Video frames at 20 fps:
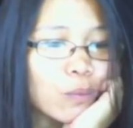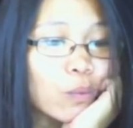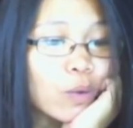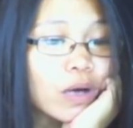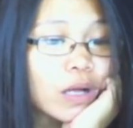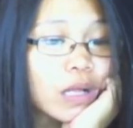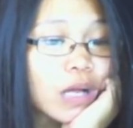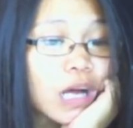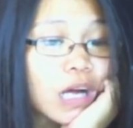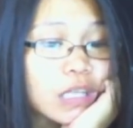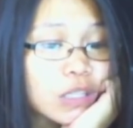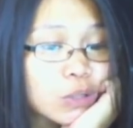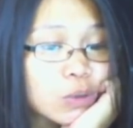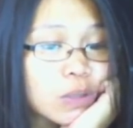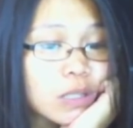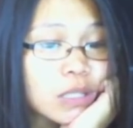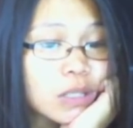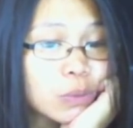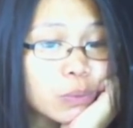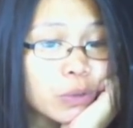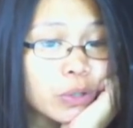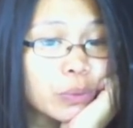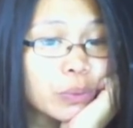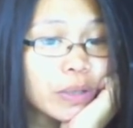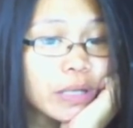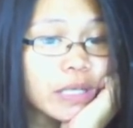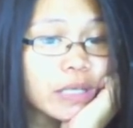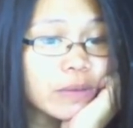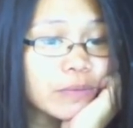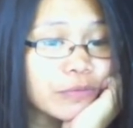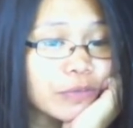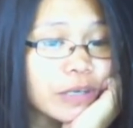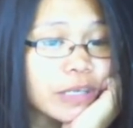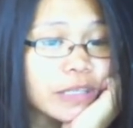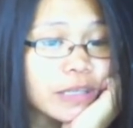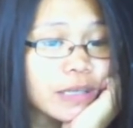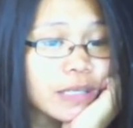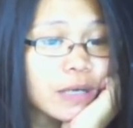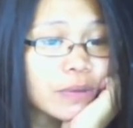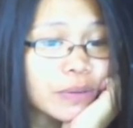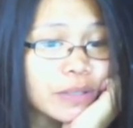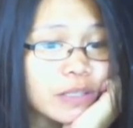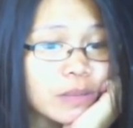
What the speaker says: Well, actually, where we live right now in